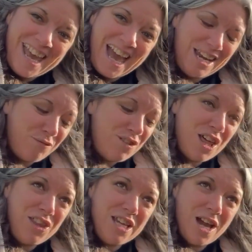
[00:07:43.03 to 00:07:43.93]
And if
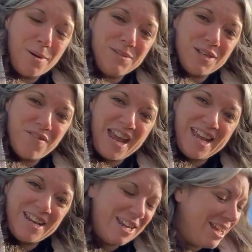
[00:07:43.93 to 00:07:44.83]
nothing comes of
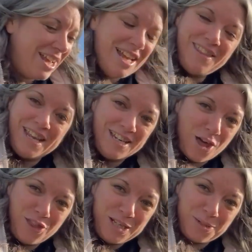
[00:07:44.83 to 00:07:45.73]
it, then
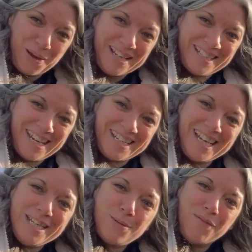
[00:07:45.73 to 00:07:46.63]
nothing's wasted. At
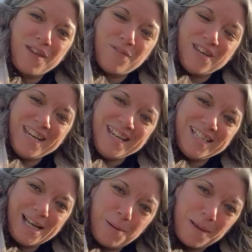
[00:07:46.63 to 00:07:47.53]
least we've given these
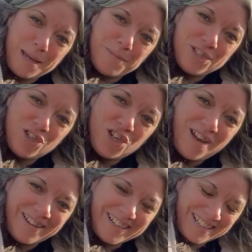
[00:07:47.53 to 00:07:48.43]
little babies a
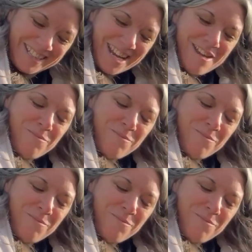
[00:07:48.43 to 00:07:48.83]
chance.